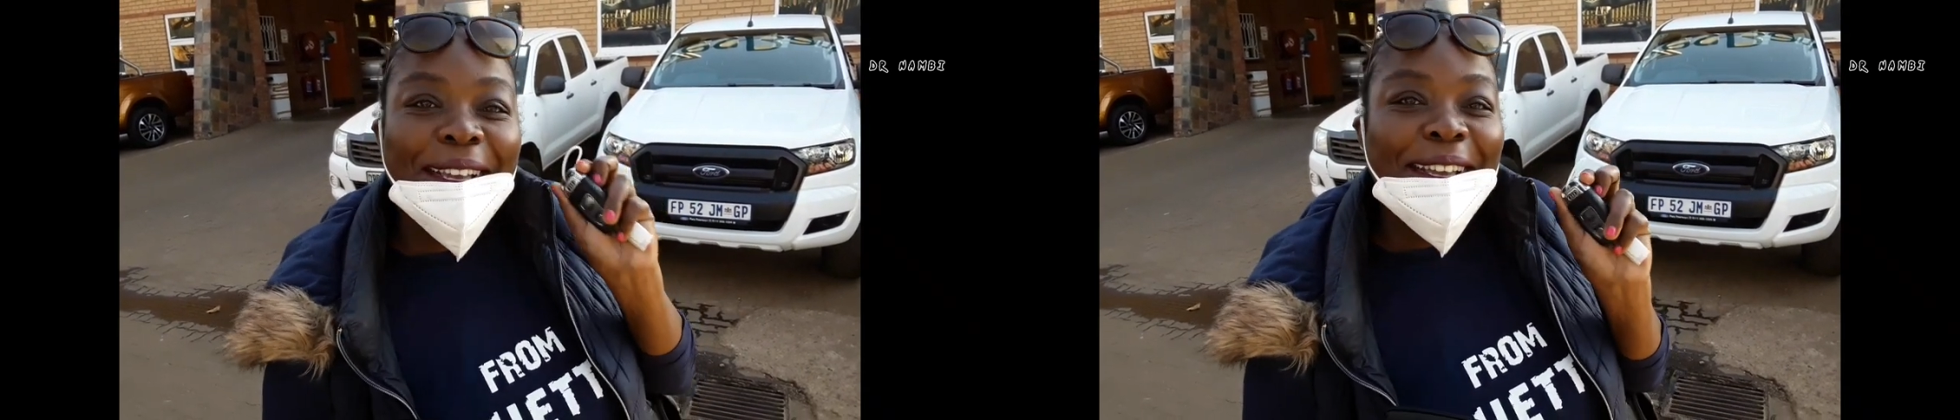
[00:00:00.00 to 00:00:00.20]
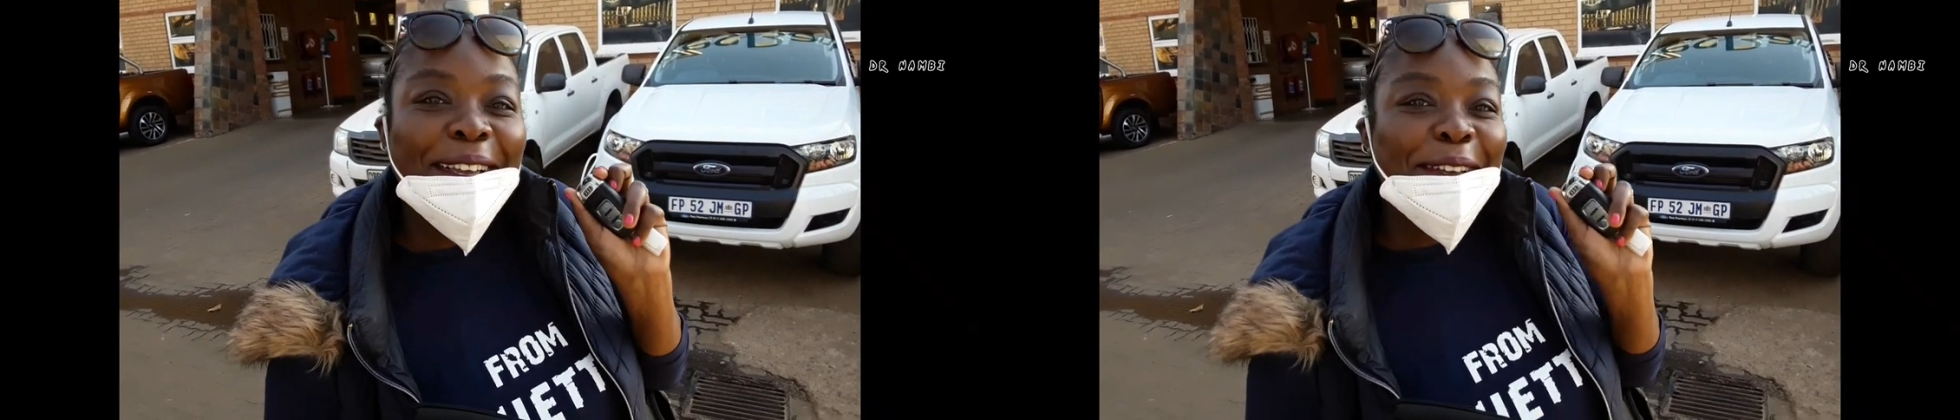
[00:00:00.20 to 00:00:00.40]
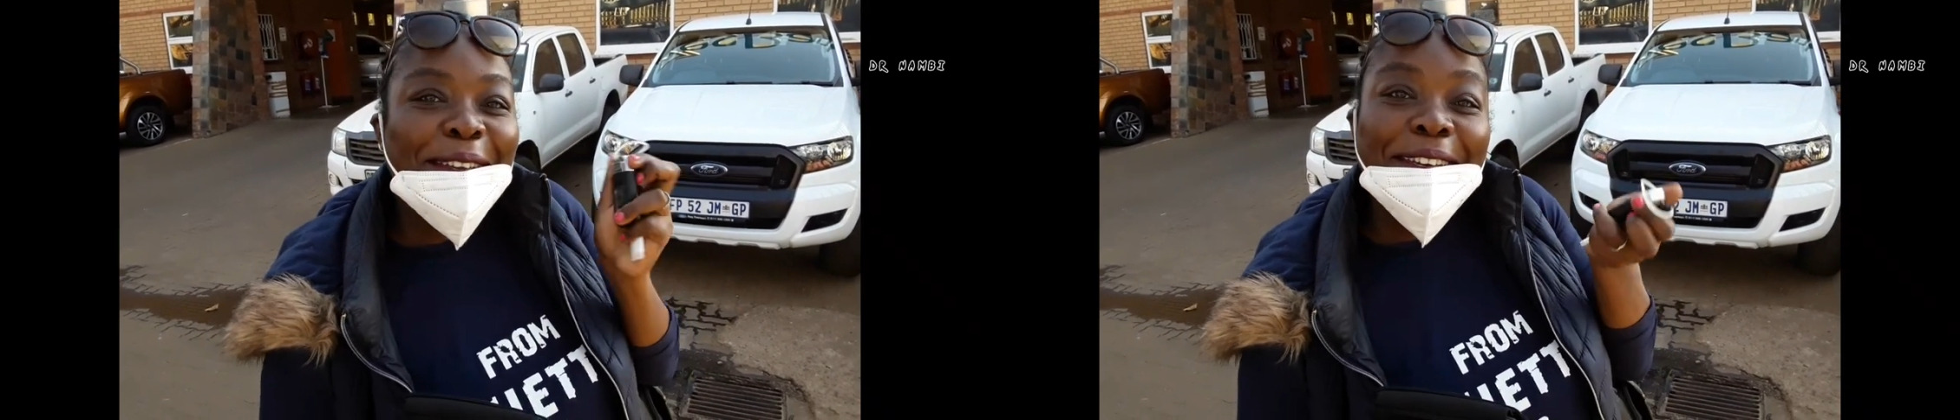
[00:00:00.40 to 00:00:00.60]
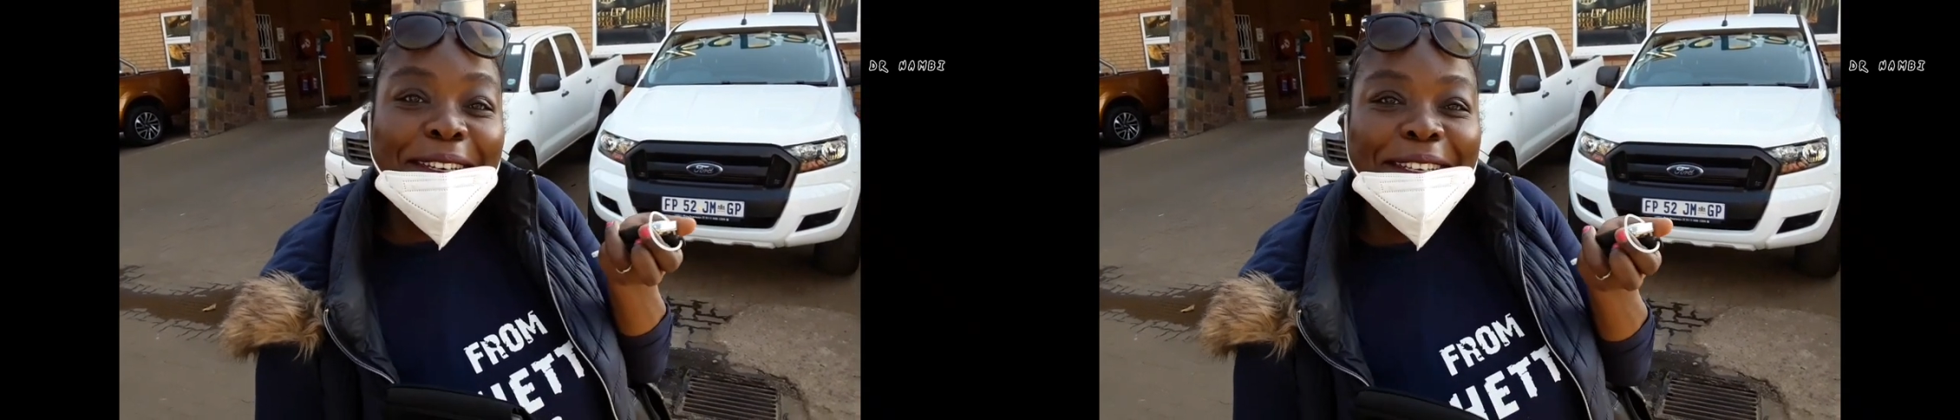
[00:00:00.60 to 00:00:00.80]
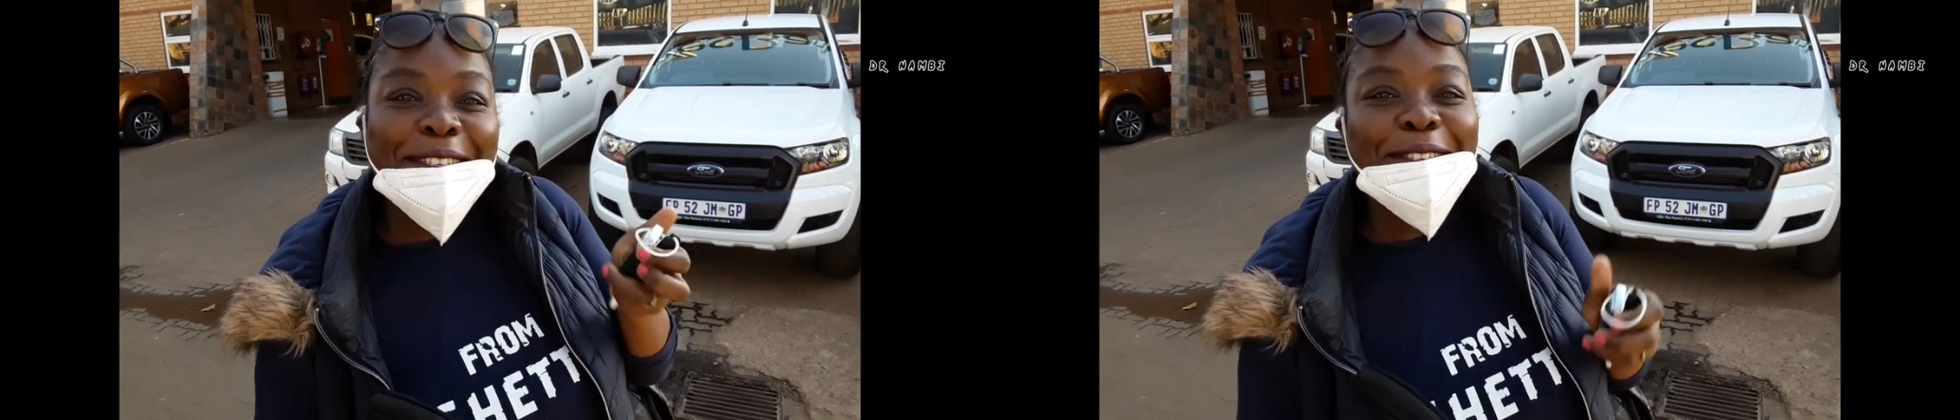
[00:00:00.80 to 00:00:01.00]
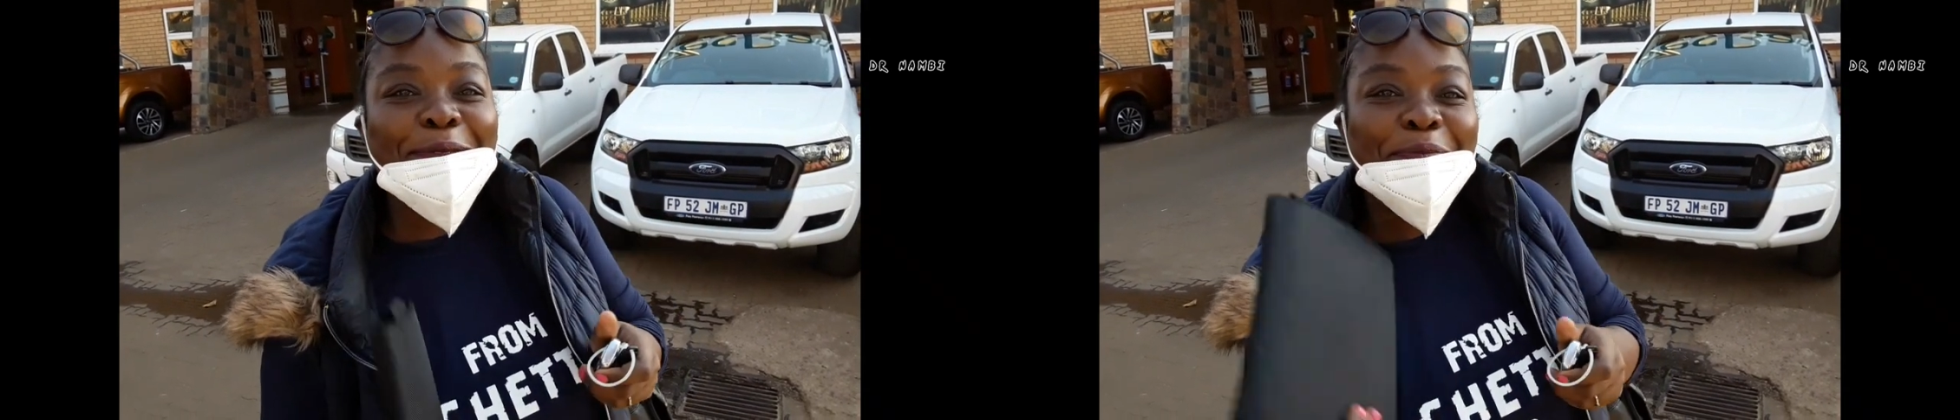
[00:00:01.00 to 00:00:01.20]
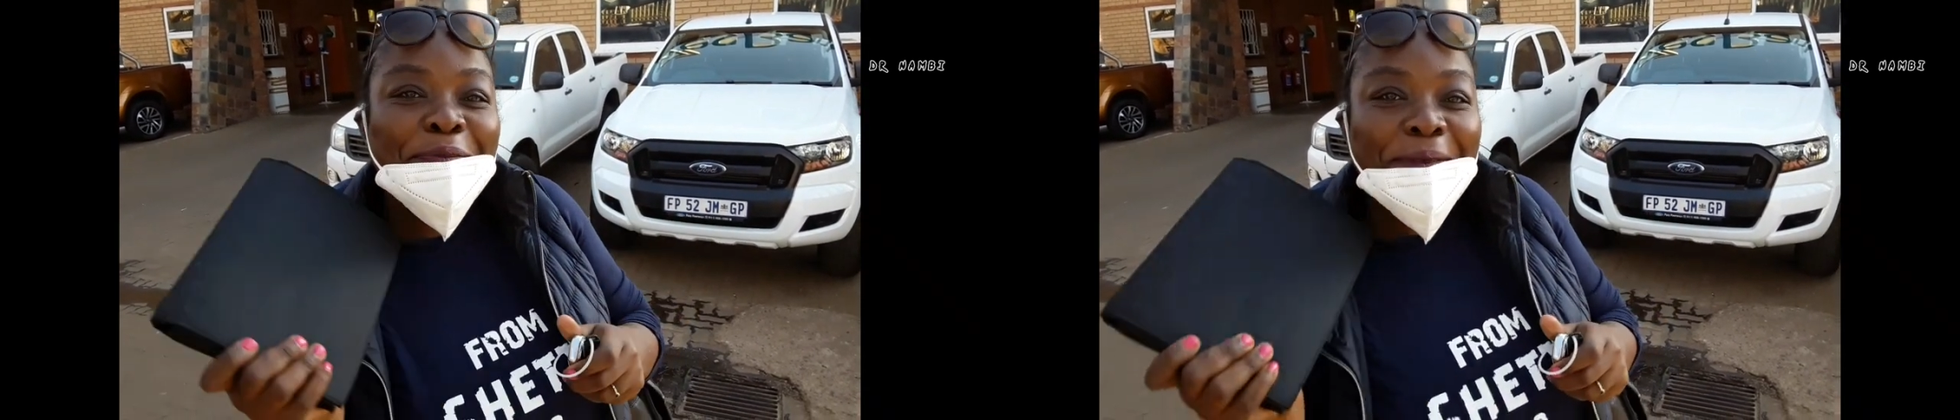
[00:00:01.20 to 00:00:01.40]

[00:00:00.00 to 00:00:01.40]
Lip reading: the keys.